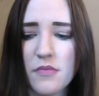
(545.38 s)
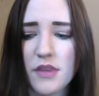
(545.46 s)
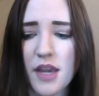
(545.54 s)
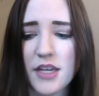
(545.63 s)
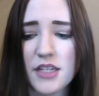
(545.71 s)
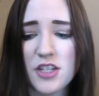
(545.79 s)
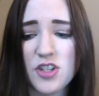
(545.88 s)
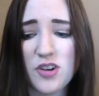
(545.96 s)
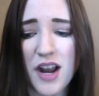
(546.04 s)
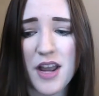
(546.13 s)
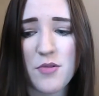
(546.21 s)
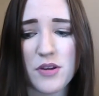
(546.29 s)
I did
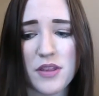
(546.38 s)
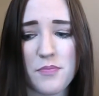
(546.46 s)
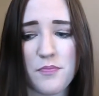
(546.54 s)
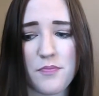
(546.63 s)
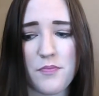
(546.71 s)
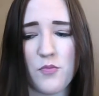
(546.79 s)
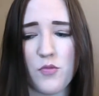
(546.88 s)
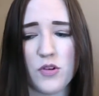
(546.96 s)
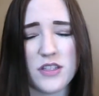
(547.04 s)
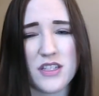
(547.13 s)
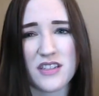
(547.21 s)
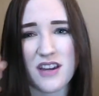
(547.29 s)
try it with
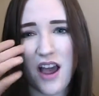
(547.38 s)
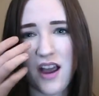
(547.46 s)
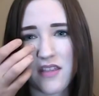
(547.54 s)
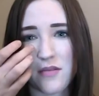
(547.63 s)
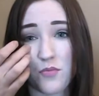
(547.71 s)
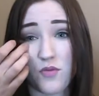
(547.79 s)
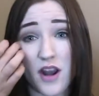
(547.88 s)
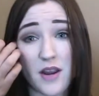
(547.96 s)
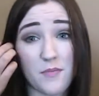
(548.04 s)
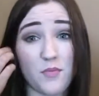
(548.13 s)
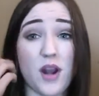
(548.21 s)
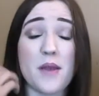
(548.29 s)
Woodstock, the
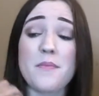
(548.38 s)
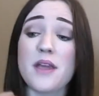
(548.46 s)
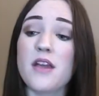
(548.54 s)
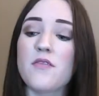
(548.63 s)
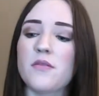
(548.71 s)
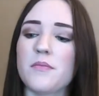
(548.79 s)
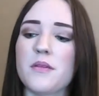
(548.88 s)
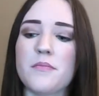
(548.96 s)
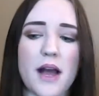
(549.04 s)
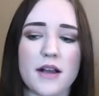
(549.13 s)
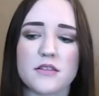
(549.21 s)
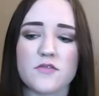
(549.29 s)
bright pink from the
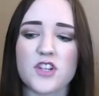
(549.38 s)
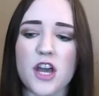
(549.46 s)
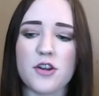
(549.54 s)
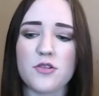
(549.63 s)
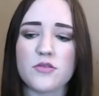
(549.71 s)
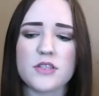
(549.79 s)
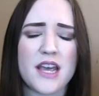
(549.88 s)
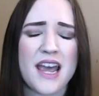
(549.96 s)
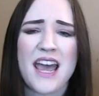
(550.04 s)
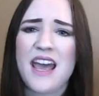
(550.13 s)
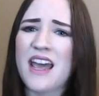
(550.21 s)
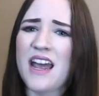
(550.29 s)
box of shadows,
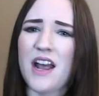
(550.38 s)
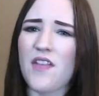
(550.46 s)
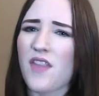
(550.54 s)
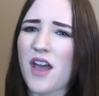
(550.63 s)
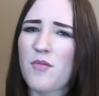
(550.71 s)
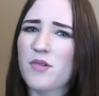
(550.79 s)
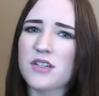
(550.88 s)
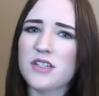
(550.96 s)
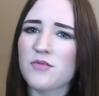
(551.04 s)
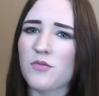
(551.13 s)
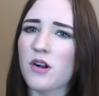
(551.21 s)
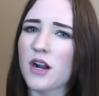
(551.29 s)
and that one
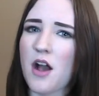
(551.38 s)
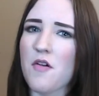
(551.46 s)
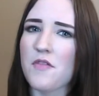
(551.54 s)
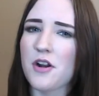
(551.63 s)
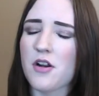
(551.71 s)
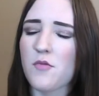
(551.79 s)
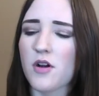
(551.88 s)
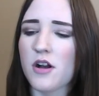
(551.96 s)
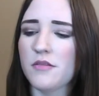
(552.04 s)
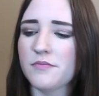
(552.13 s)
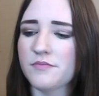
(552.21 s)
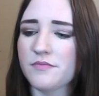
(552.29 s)
didn't work out very
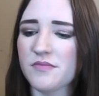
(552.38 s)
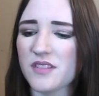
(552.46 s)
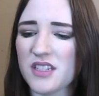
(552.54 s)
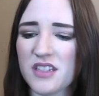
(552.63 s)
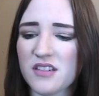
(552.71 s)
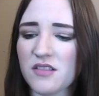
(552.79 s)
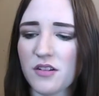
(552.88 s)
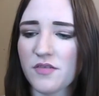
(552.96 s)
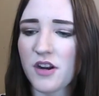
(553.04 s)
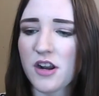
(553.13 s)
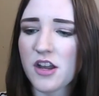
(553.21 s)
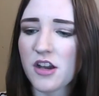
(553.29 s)
well. It didn't look
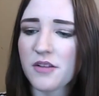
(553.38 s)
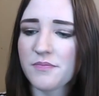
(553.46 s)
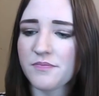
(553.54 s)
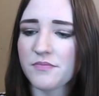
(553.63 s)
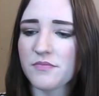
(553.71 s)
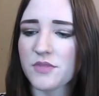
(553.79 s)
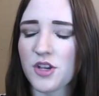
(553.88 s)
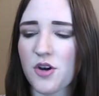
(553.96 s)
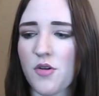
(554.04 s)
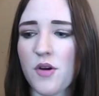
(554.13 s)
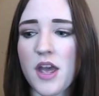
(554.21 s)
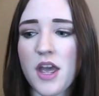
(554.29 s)
very good.
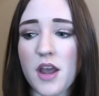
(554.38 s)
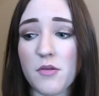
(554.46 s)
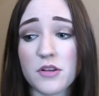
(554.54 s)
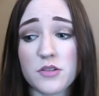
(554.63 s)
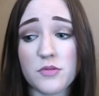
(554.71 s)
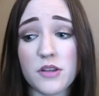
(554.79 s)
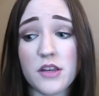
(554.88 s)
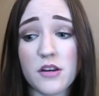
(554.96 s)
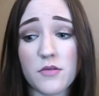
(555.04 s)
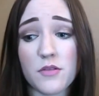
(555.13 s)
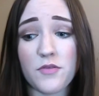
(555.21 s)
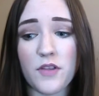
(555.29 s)
So it works really
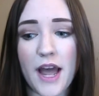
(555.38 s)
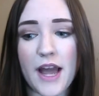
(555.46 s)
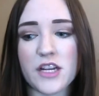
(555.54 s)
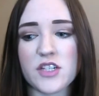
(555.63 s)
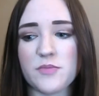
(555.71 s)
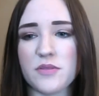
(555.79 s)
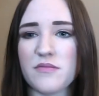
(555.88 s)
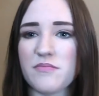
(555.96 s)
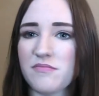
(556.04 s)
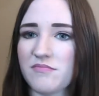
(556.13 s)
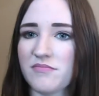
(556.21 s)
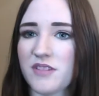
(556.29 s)
good with Flash, but
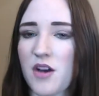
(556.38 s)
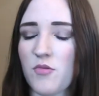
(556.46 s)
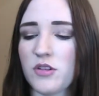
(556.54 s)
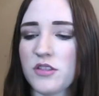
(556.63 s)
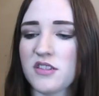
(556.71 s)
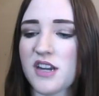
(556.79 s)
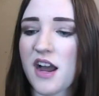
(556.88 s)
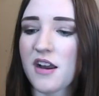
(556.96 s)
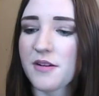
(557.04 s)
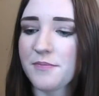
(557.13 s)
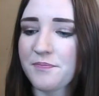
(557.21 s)
not Woodstock.